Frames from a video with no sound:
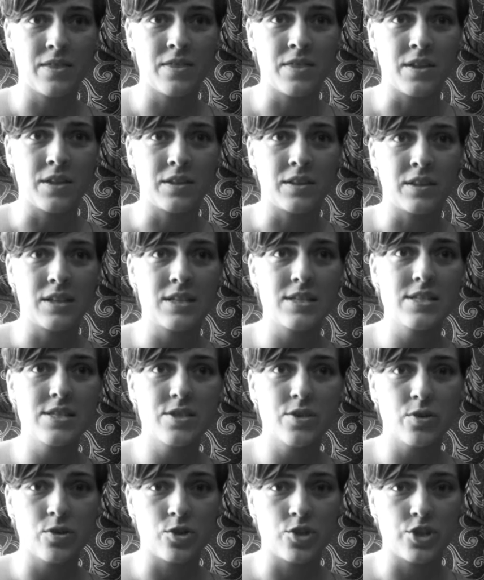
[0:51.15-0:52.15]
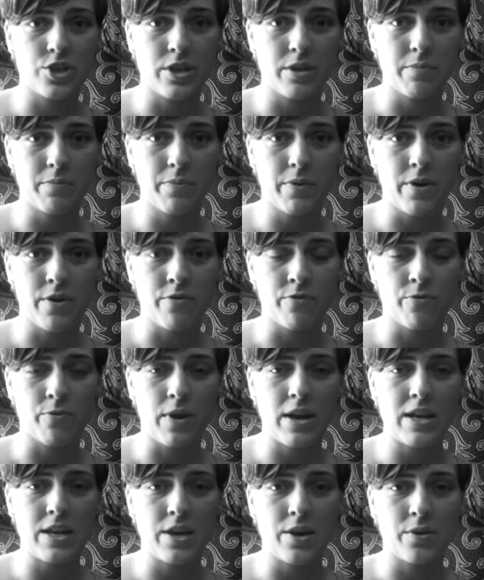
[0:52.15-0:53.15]
The listenership of
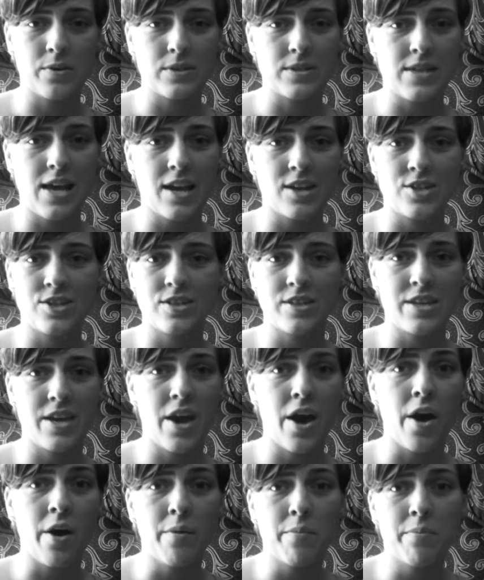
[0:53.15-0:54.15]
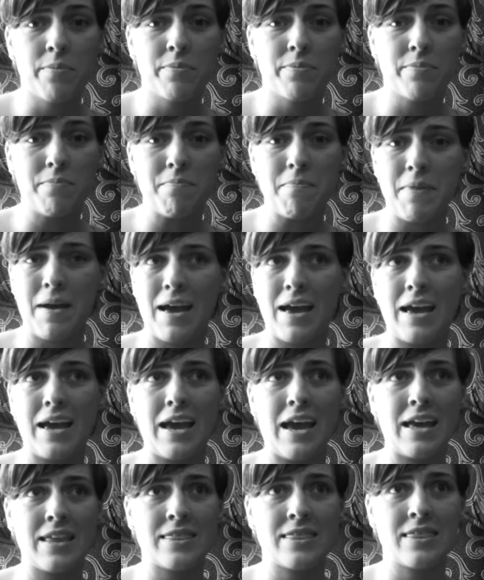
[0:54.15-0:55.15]
radio is actually up
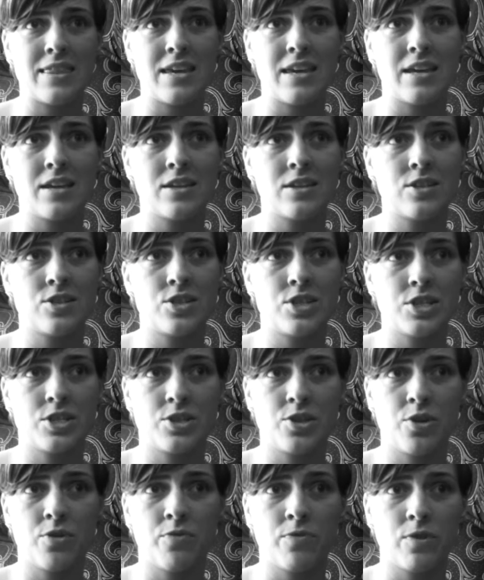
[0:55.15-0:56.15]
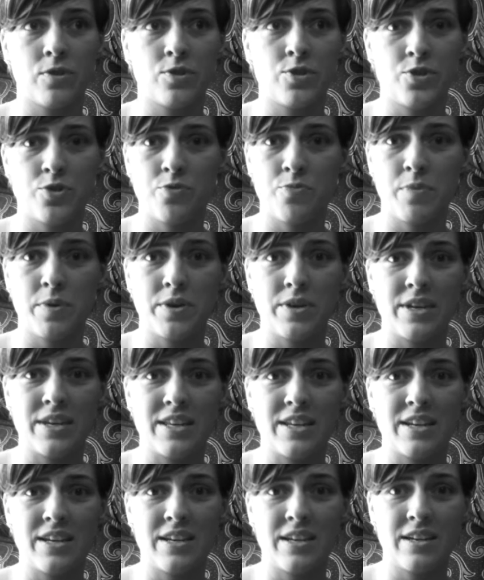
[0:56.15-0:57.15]
by, I think, just over 2
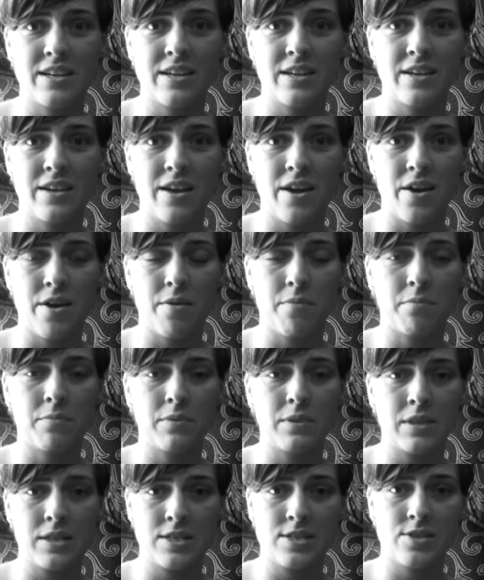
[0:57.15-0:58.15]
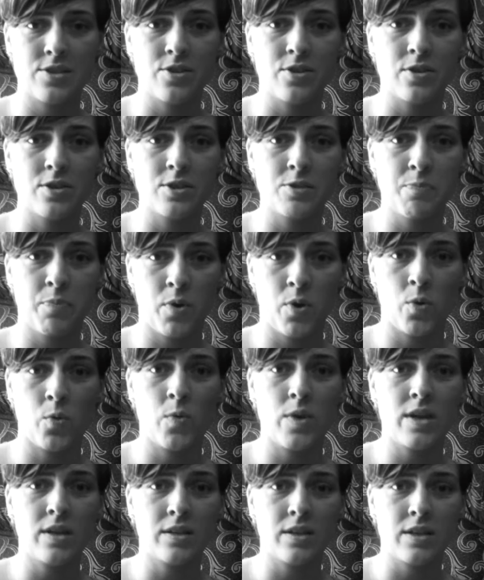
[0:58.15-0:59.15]
million listeners per
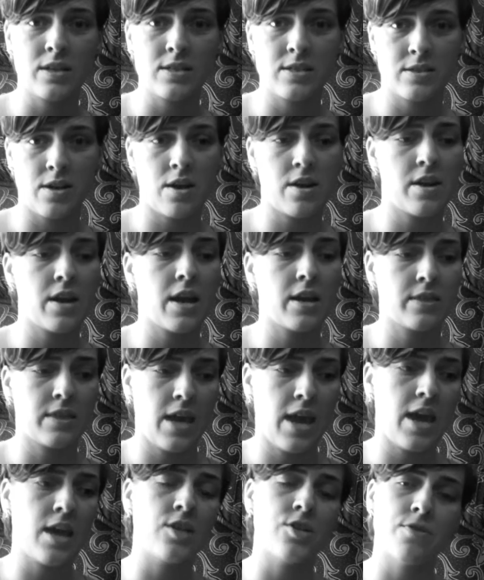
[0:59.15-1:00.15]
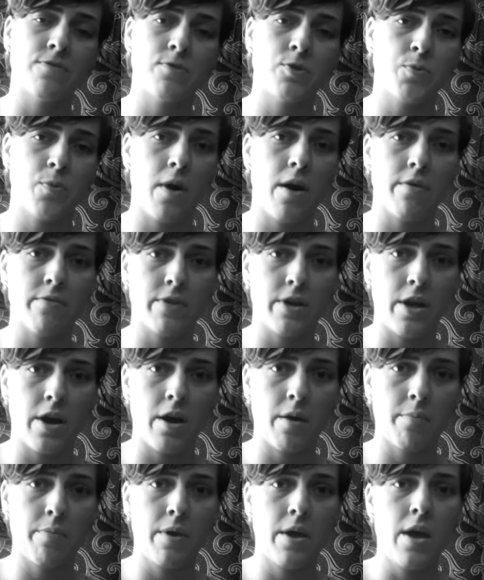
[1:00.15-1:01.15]
weekly, starting at the age of 12 and up.